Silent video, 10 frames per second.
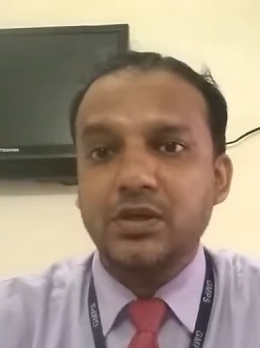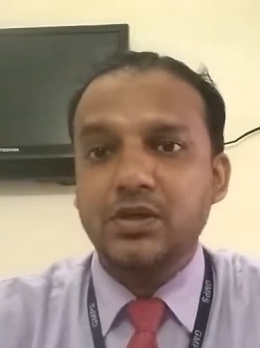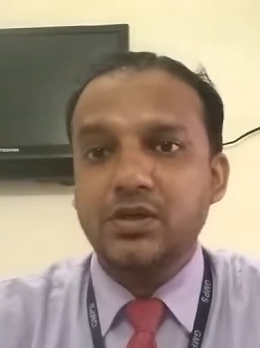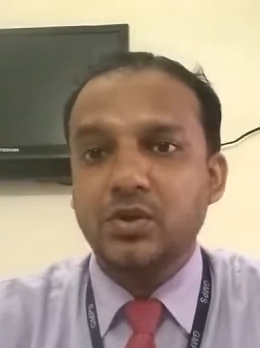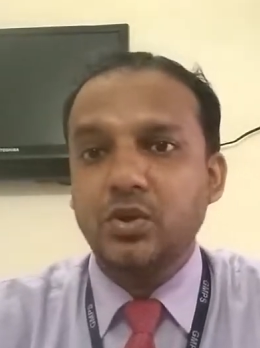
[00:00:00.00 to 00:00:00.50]

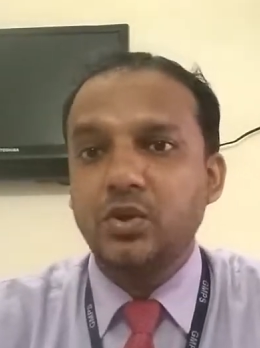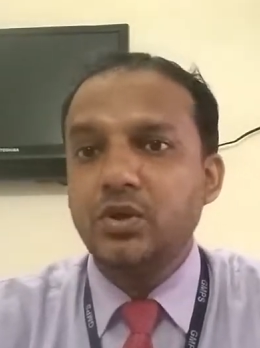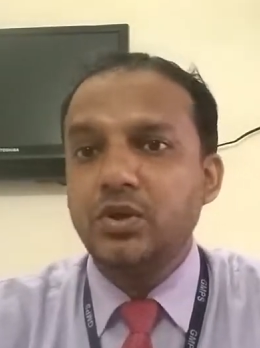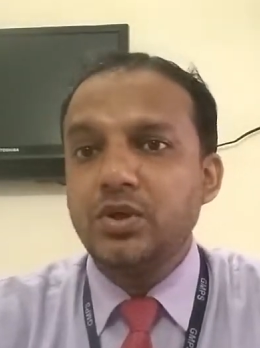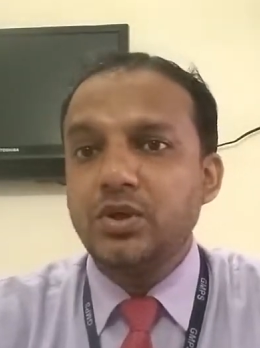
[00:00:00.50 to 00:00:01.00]
So
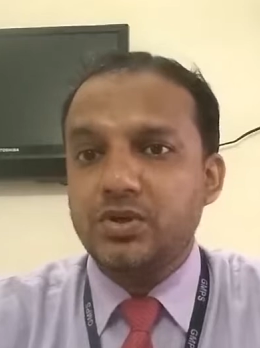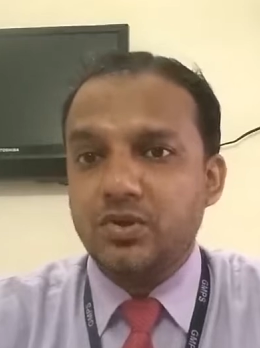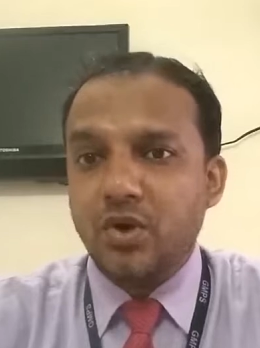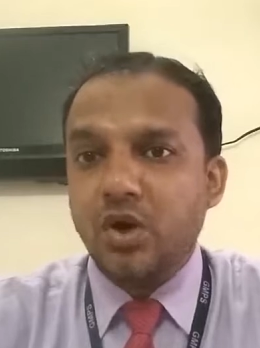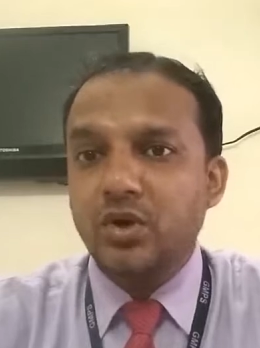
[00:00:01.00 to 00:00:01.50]

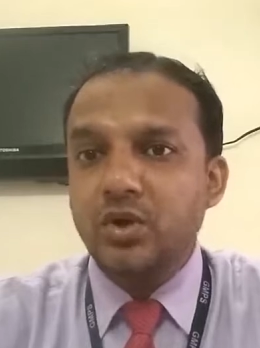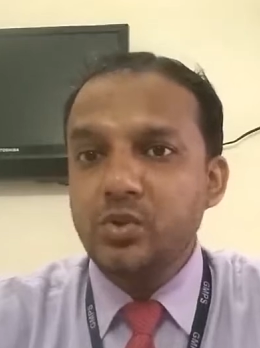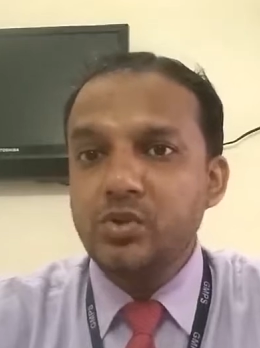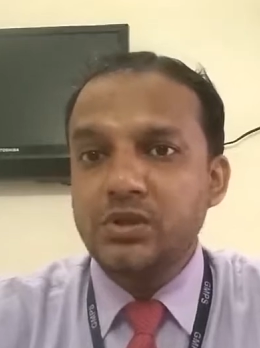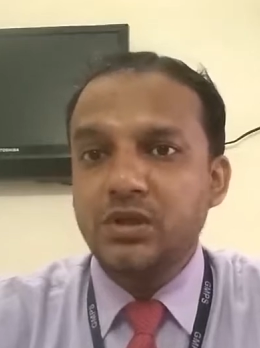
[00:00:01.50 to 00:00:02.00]
strong
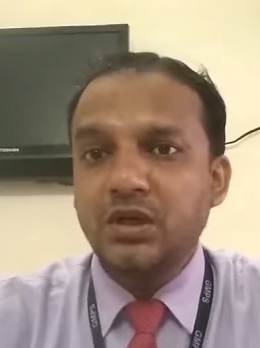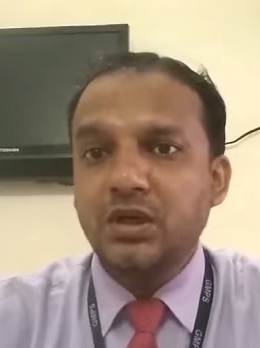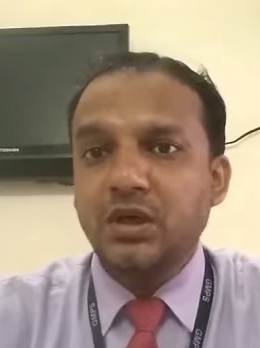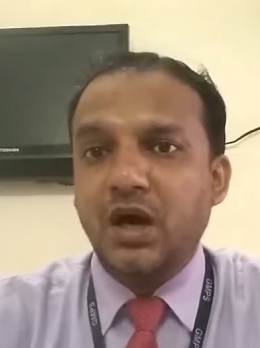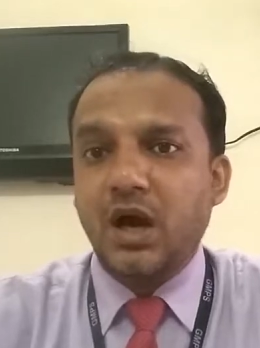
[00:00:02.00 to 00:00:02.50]
rules
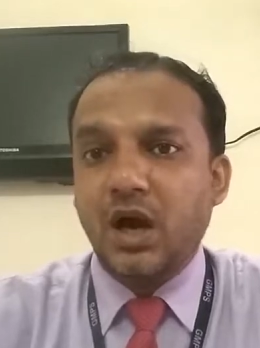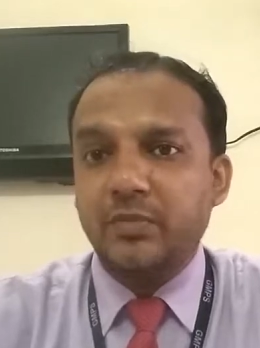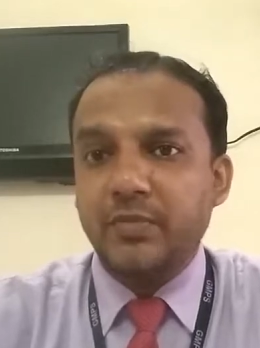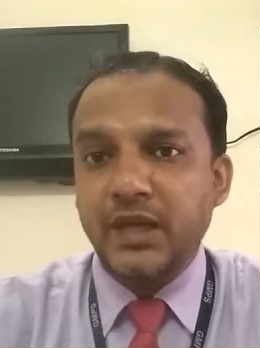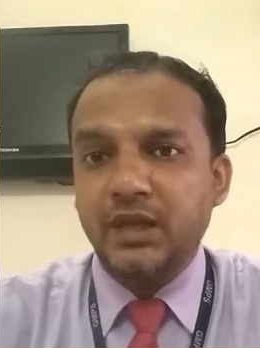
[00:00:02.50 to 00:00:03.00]
are
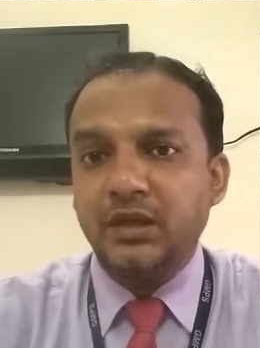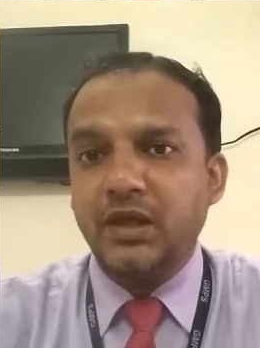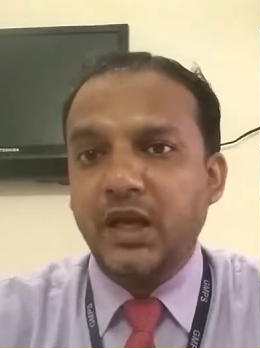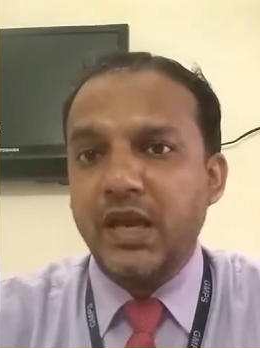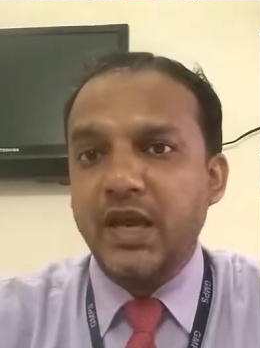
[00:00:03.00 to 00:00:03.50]
being
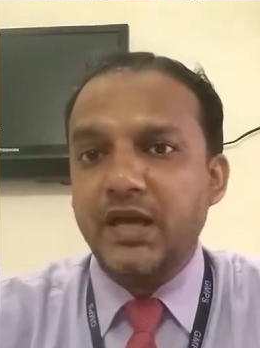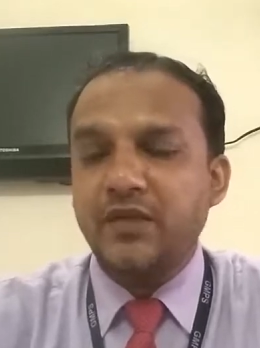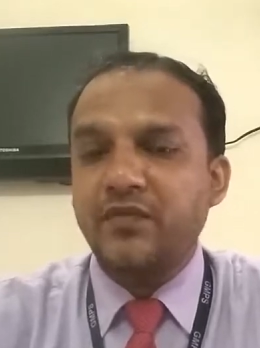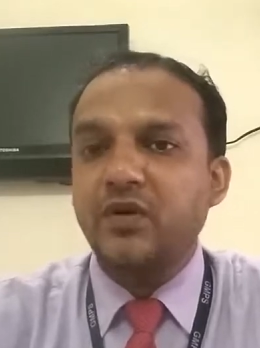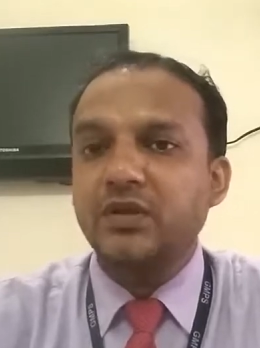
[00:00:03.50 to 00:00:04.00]
created
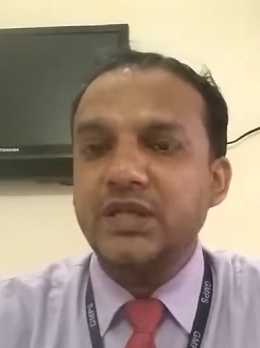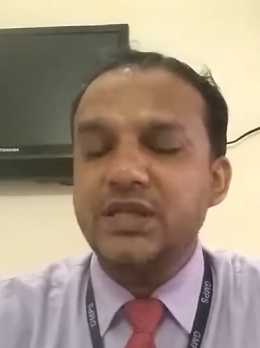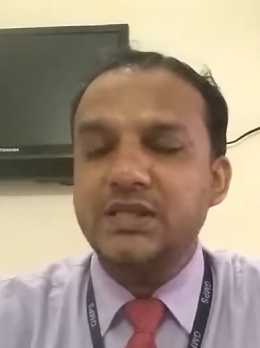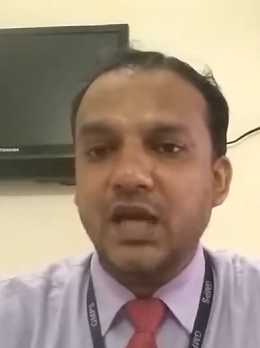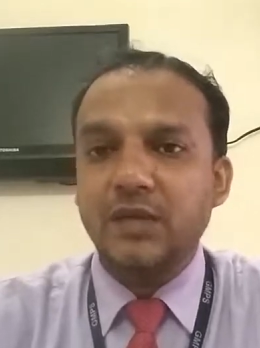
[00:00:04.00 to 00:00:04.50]
for
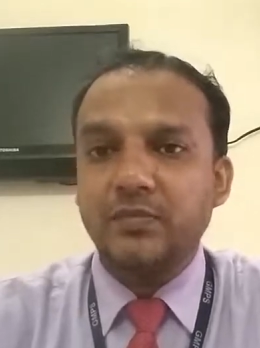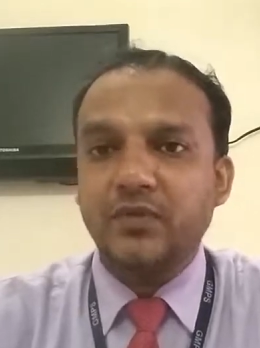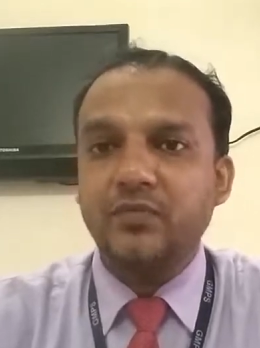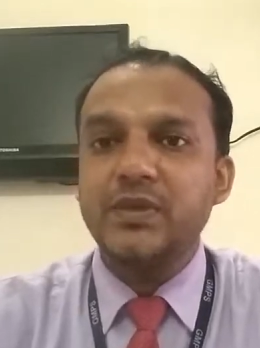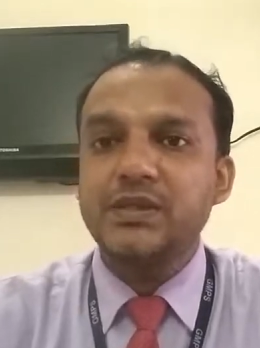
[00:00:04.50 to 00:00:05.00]
these type
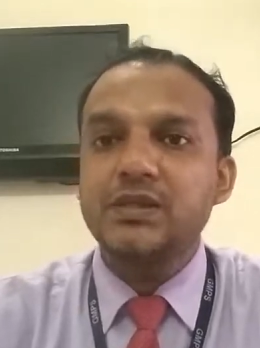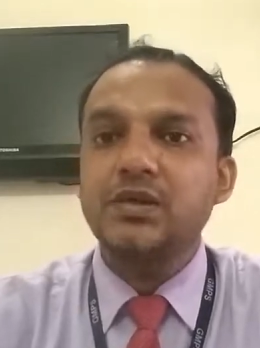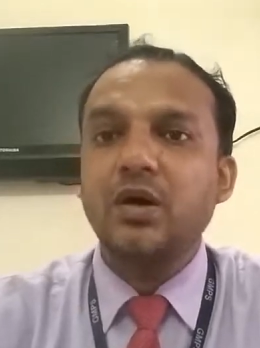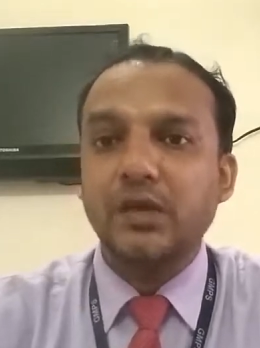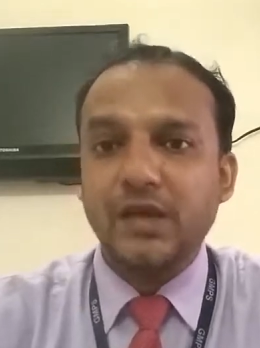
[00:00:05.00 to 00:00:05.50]
of business
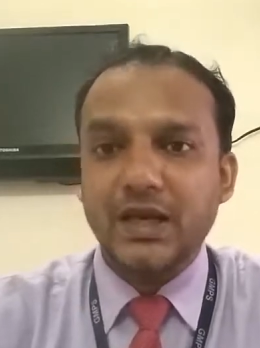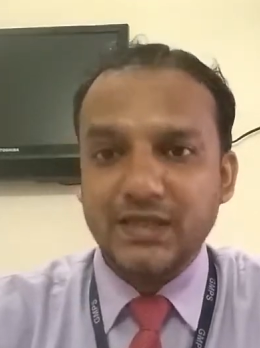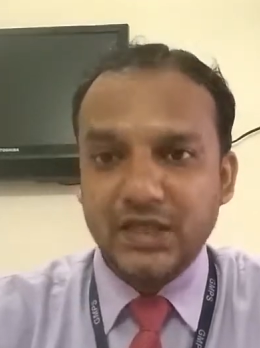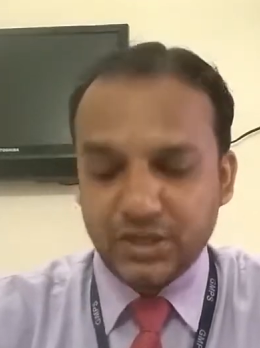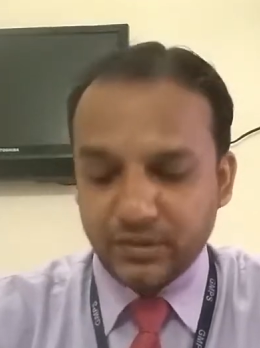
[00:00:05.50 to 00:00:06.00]

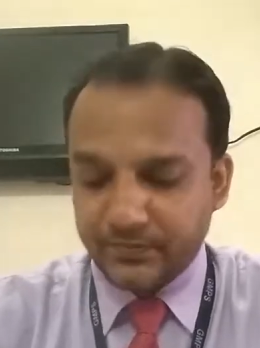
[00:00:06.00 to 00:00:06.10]
organization.